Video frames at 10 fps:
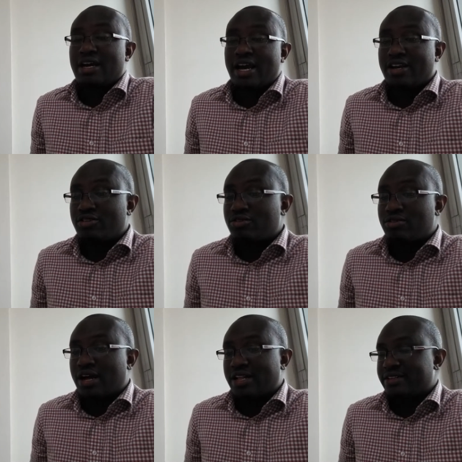I
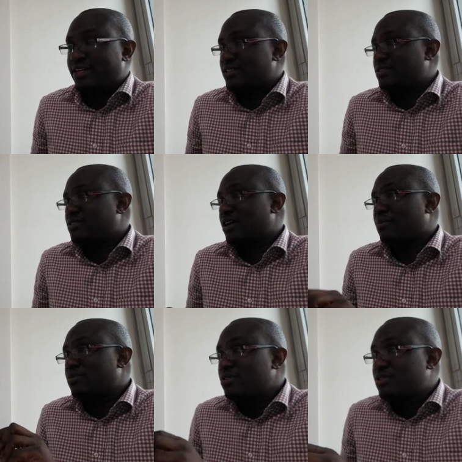know I'll write a
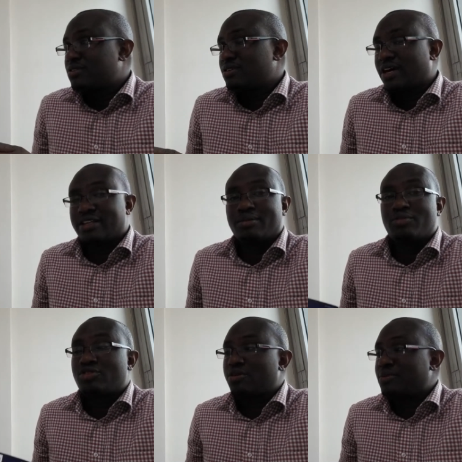book and the
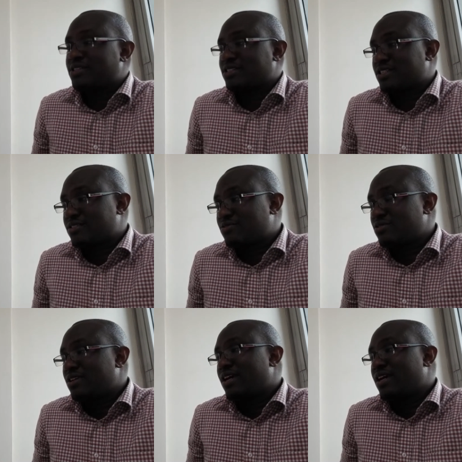book will be successful.